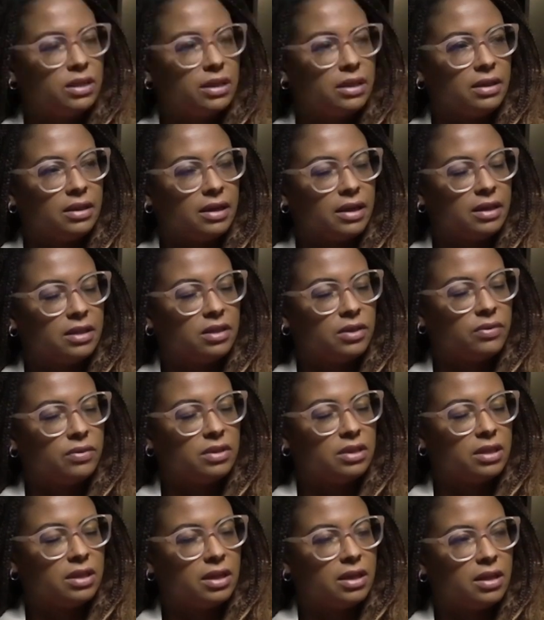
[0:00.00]
it? I guess it
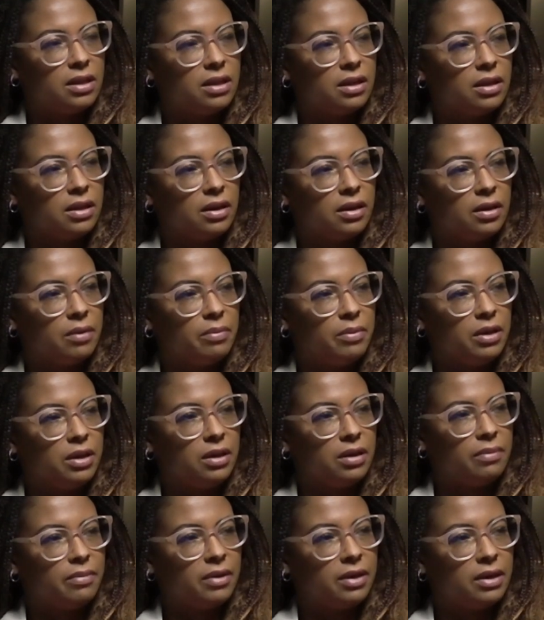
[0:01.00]
wasn't anything like me
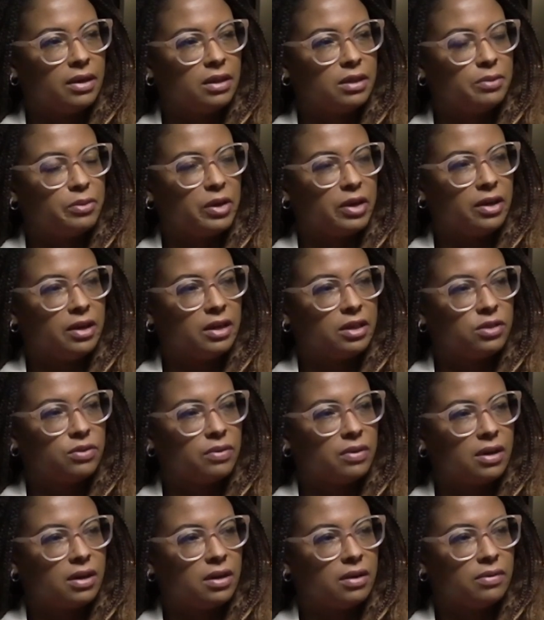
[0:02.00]
in my experience
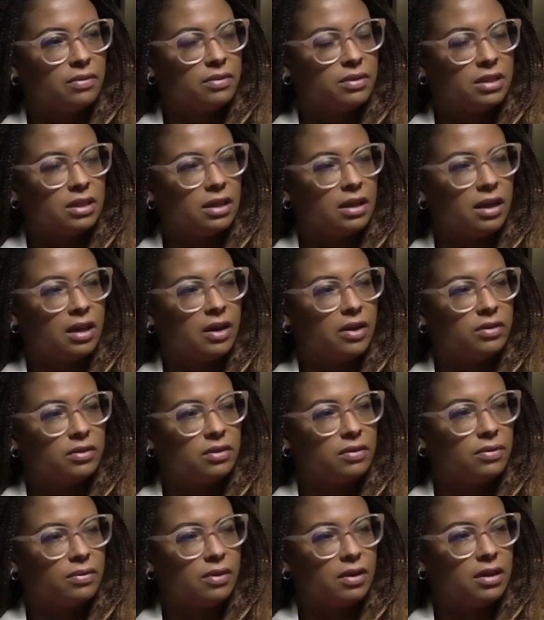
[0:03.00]
where I wasn't allowed to
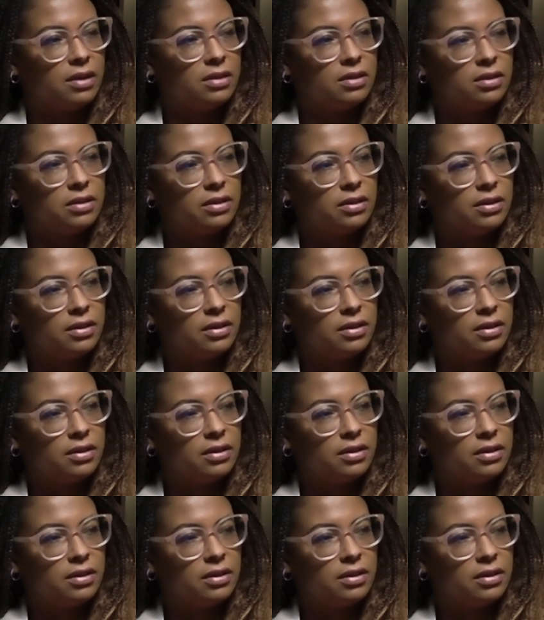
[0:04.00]
watch